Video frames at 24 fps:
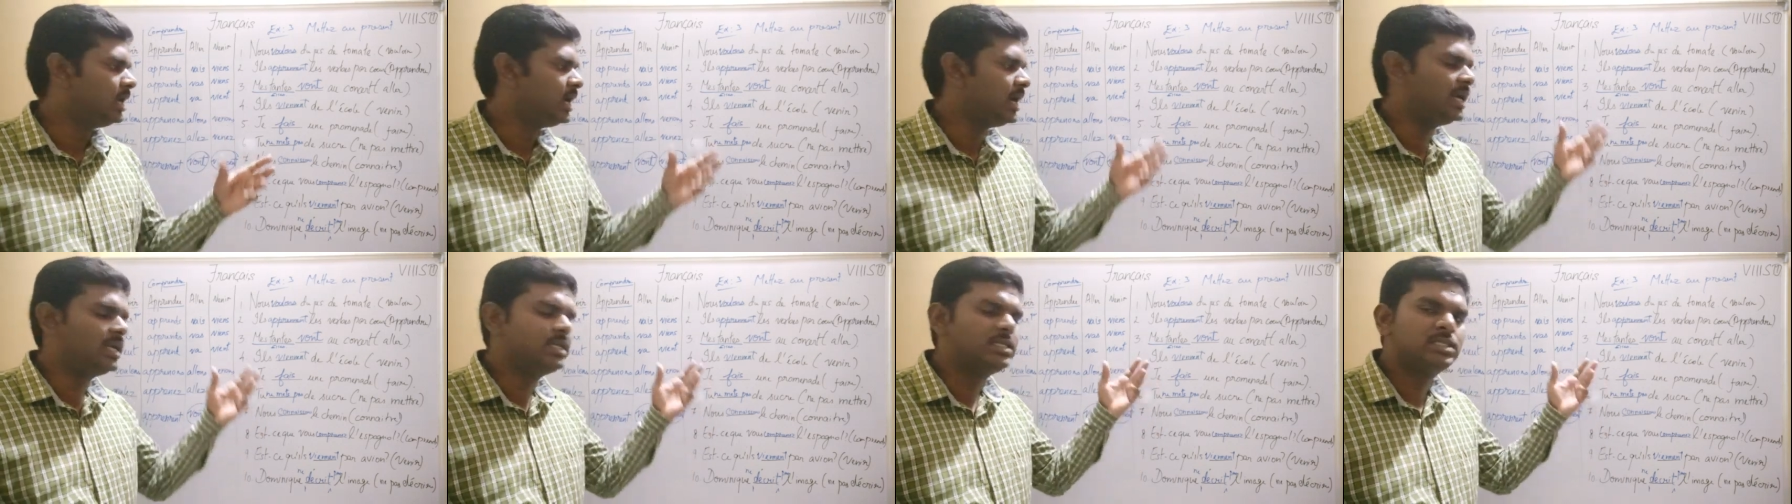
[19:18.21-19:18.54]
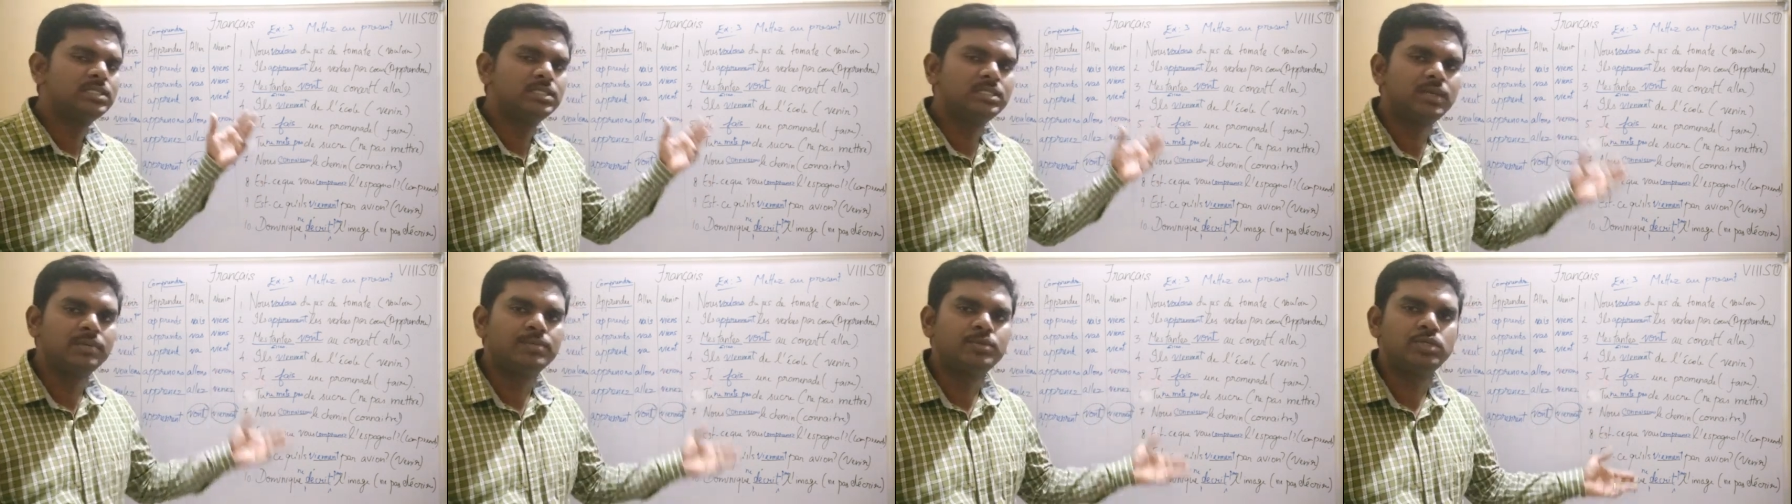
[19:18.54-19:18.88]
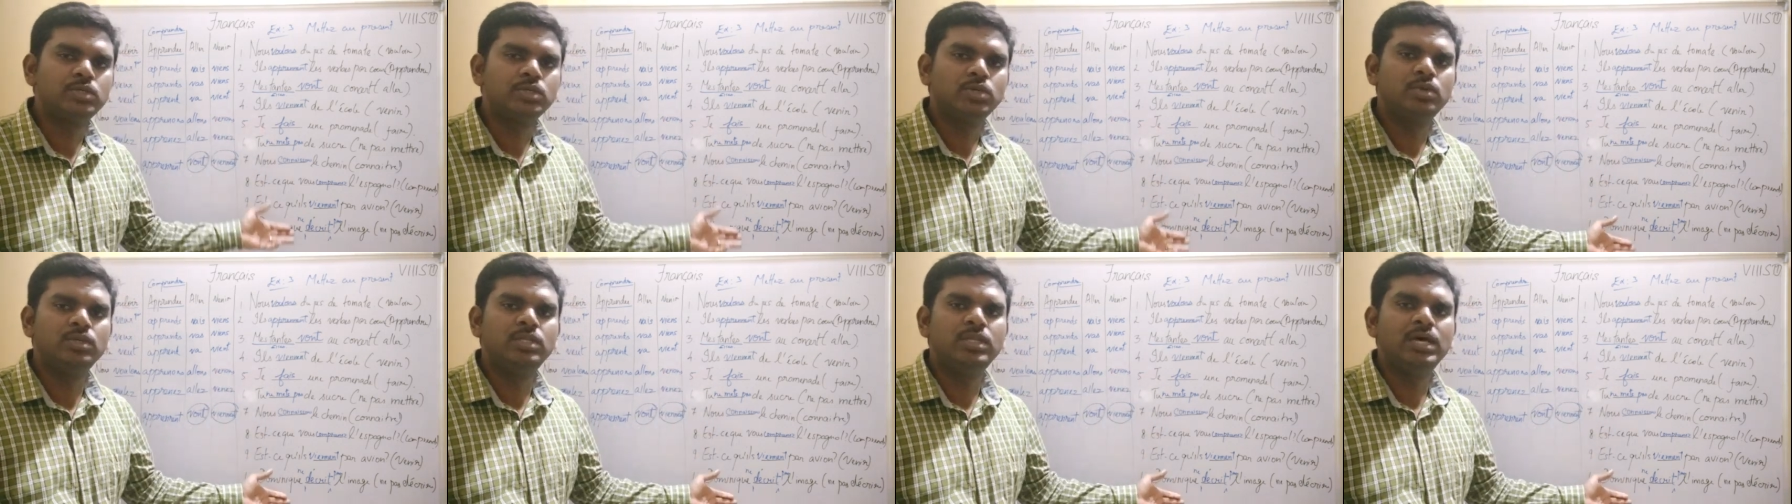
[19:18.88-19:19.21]
and
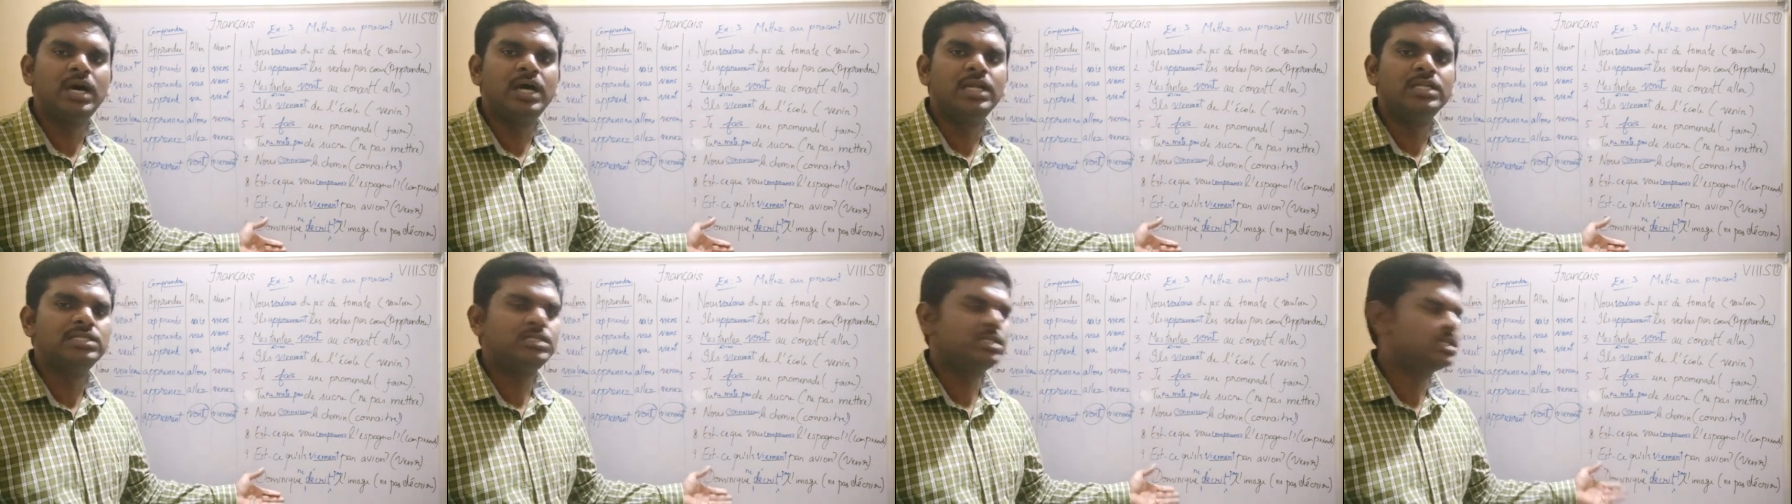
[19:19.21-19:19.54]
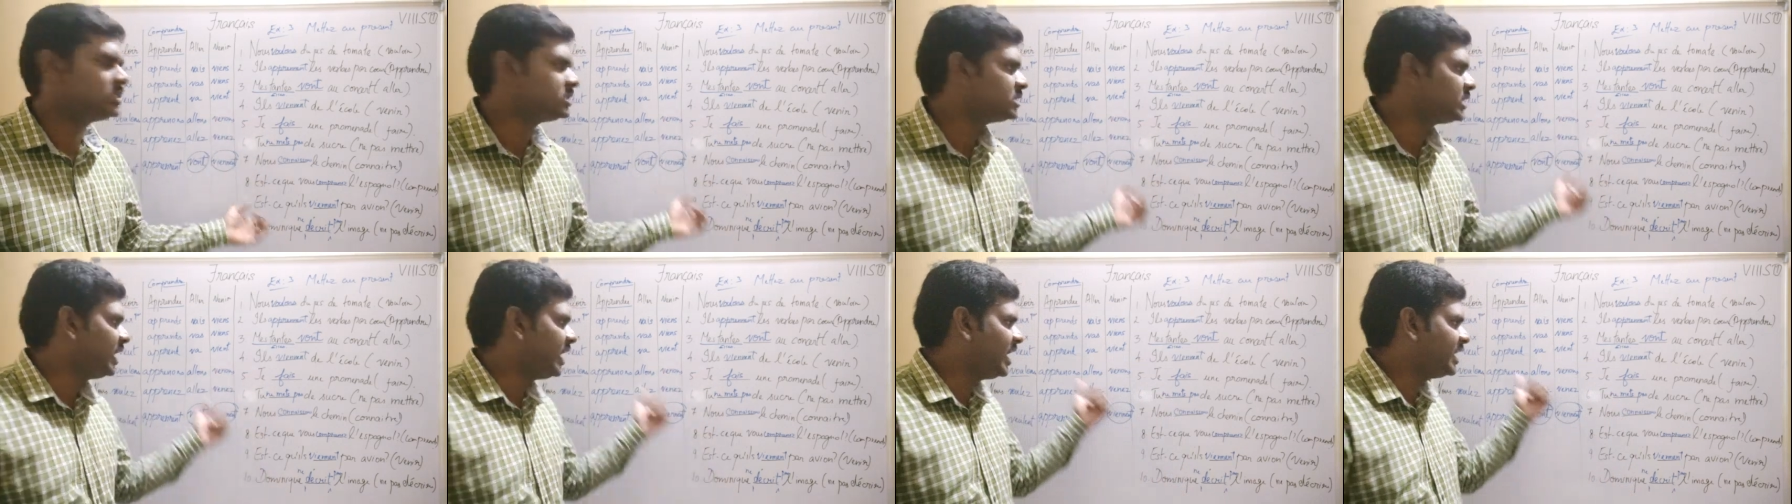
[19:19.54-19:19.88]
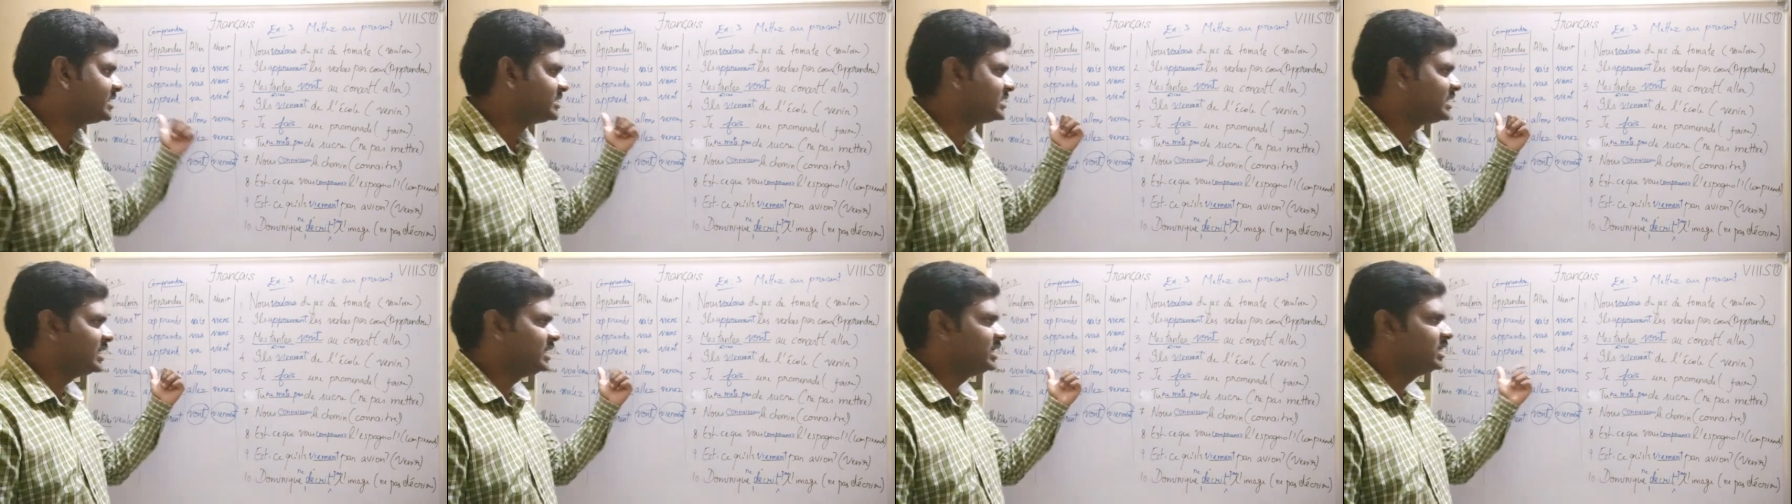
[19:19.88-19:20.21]
substitute the answers
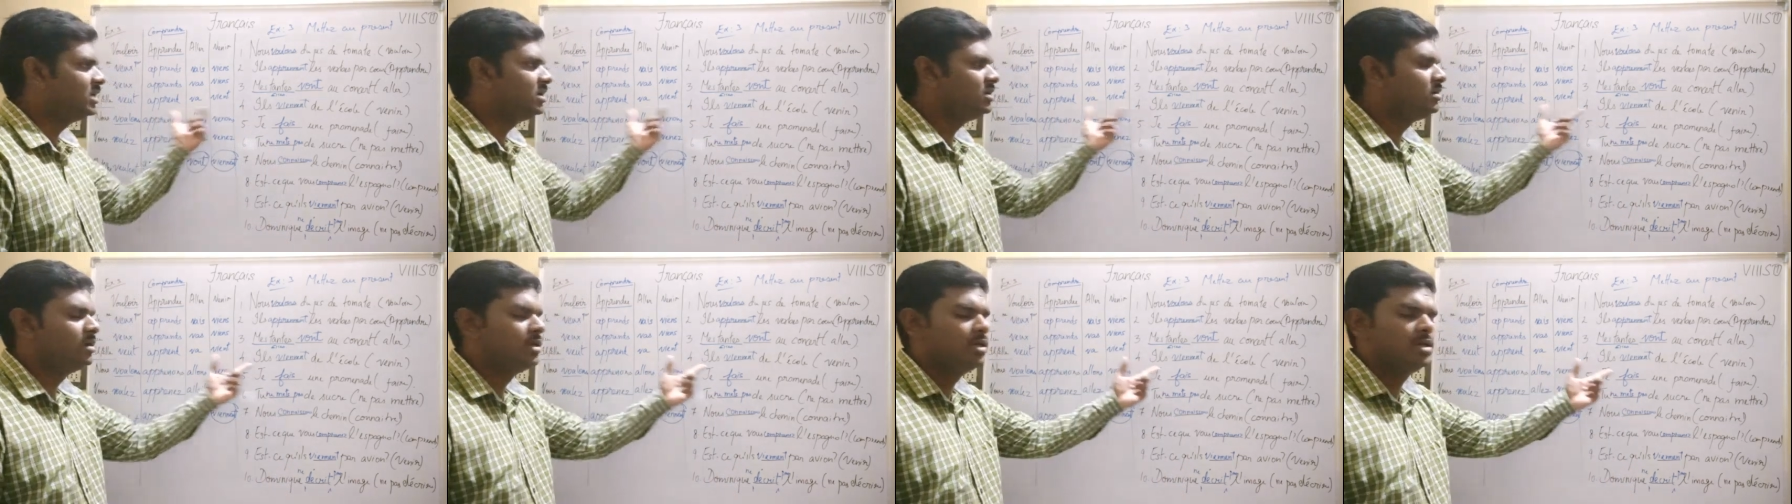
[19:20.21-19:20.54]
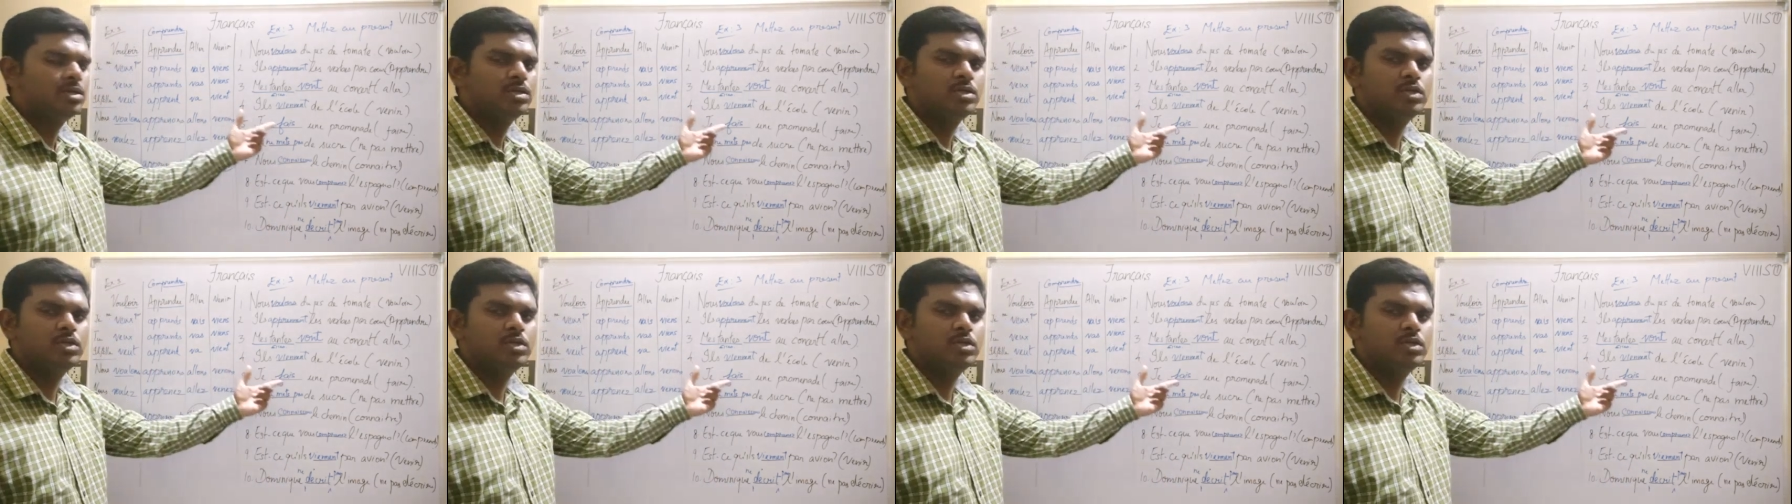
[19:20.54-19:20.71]
as I did